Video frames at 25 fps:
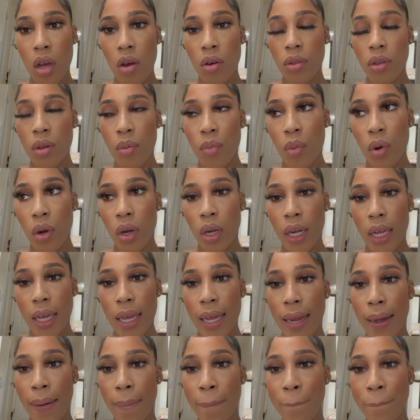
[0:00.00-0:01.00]
in the
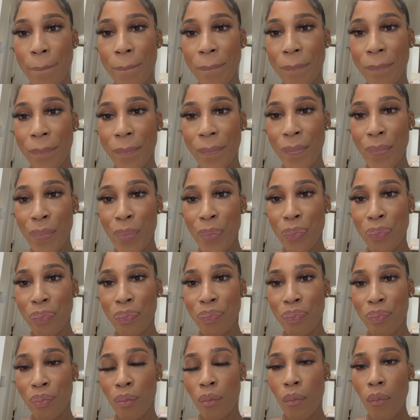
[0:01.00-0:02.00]
morning,
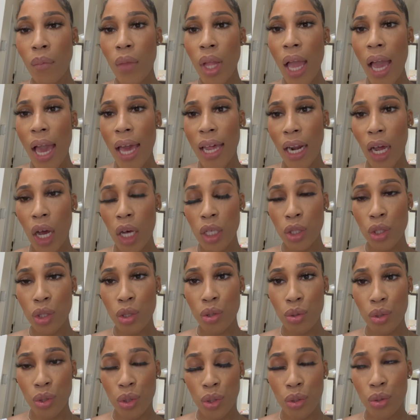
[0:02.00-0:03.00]
and I
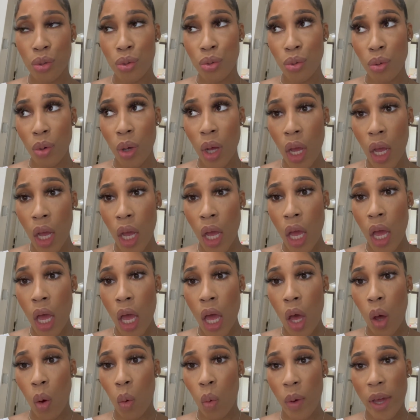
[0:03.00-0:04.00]
also do
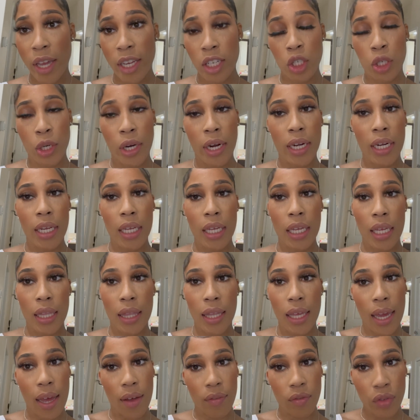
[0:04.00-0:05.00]
weight training in
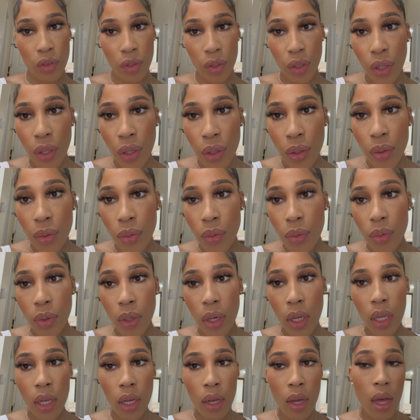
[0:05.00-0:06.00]
the
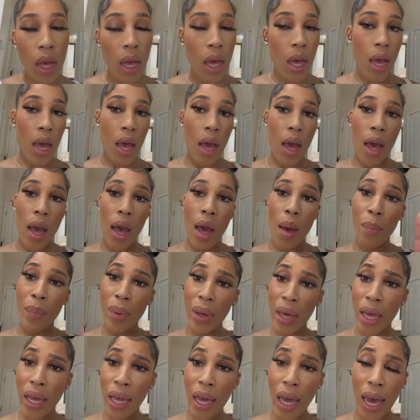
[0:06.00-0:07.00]
afternoon.
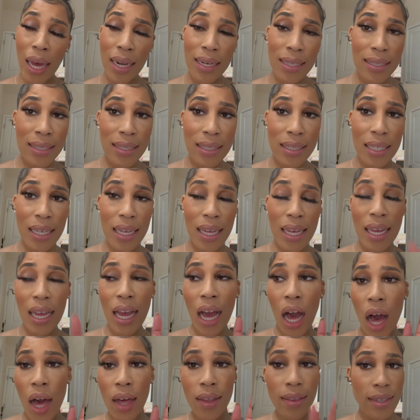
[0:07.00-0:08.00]
But honestly,
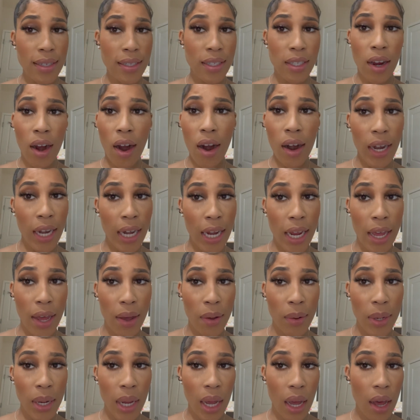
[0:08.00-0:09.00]
all this
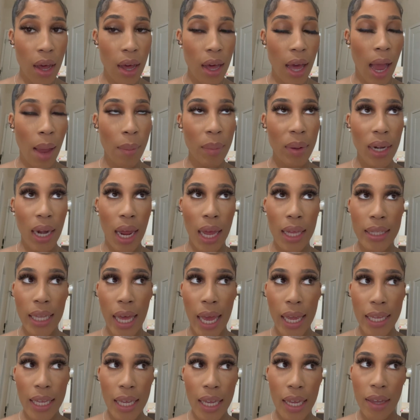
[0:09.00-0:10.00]
cardio, y'all, I mean, I
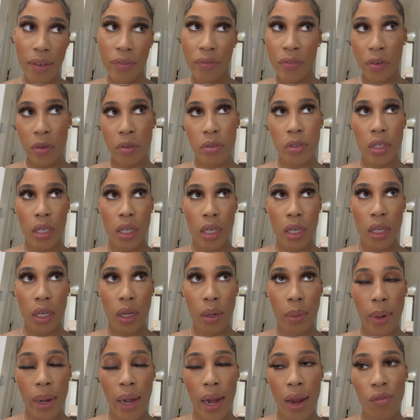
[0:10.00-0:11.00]
like it. It feels good or
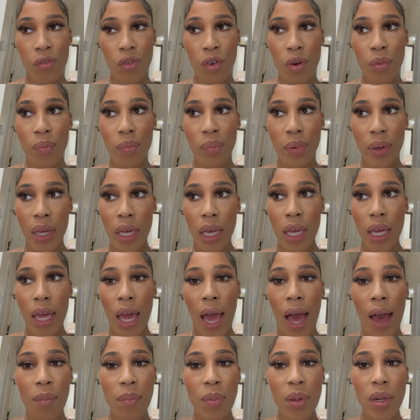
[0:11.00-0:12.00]
whatever, but
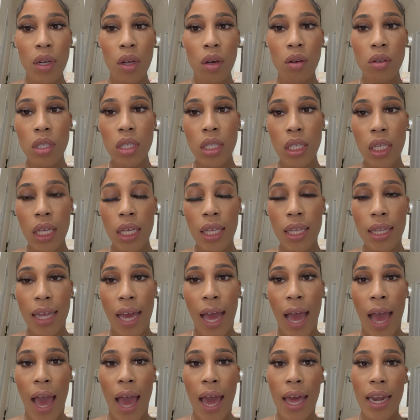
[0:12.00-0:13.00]
I've been noticing
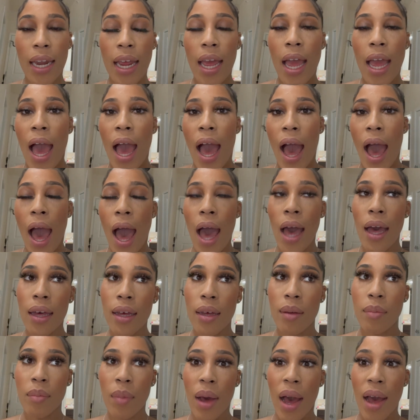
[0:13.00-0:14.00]
that
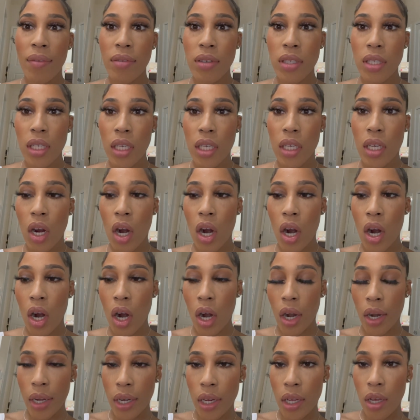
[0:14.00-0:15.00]
um, obviously
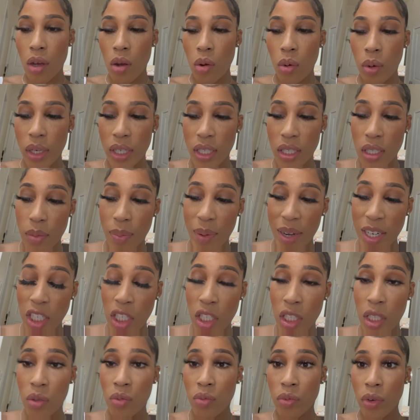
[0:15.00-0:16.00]
cardio, or
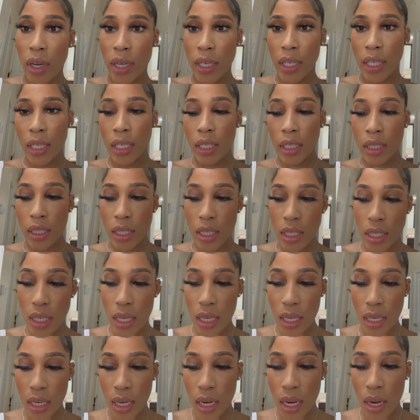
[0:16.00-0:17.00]
especially running,
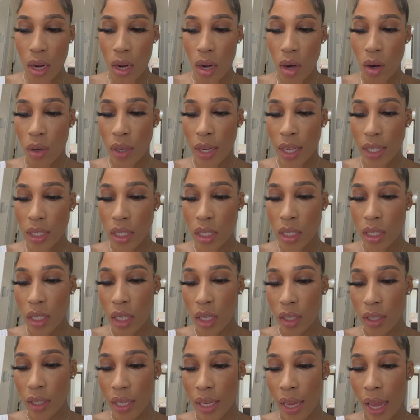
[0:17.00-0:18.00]
doesn't
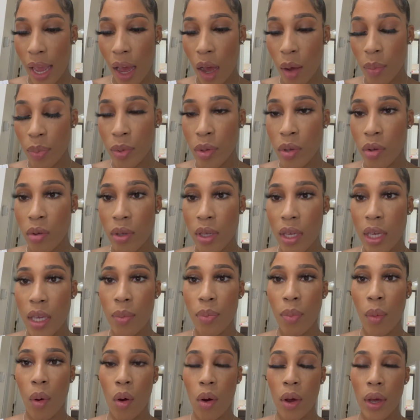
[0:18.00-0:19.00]
necessarily help you
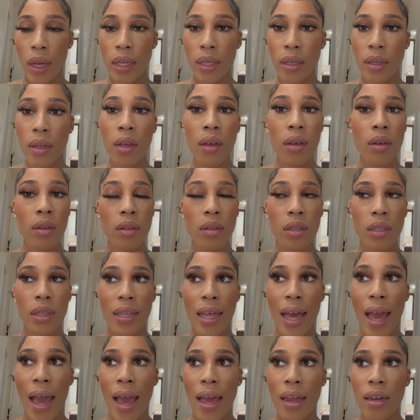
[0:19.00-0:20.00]
keep on
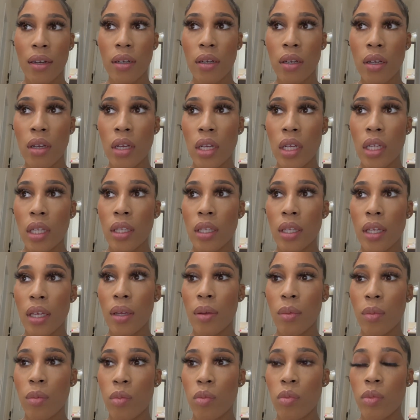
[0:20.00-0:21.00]
that,
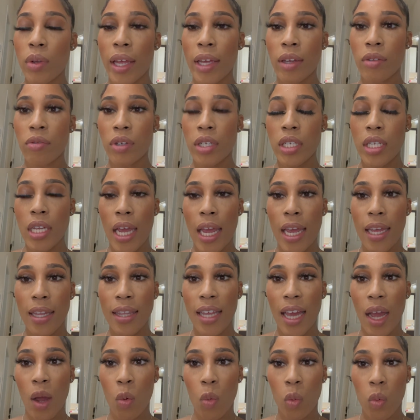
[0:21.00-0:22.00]
like retain
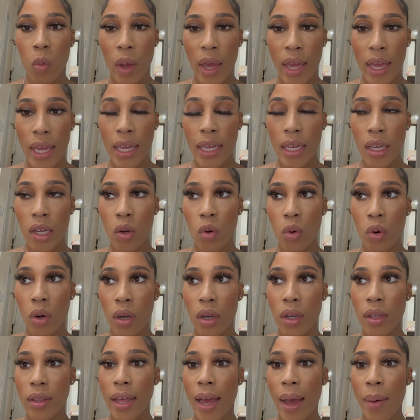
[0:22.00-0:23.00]
that weight
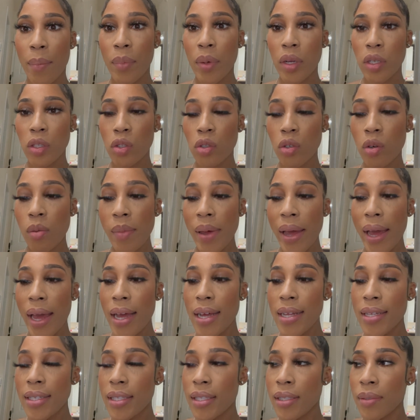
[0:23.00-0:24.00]
or that muscle
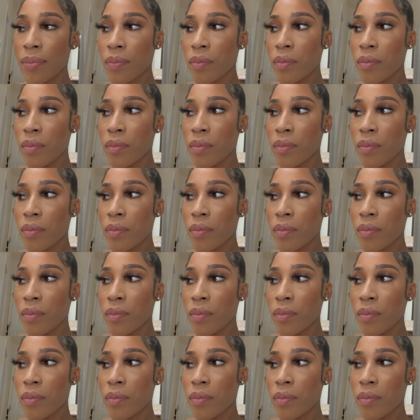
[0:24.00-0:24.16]
mass.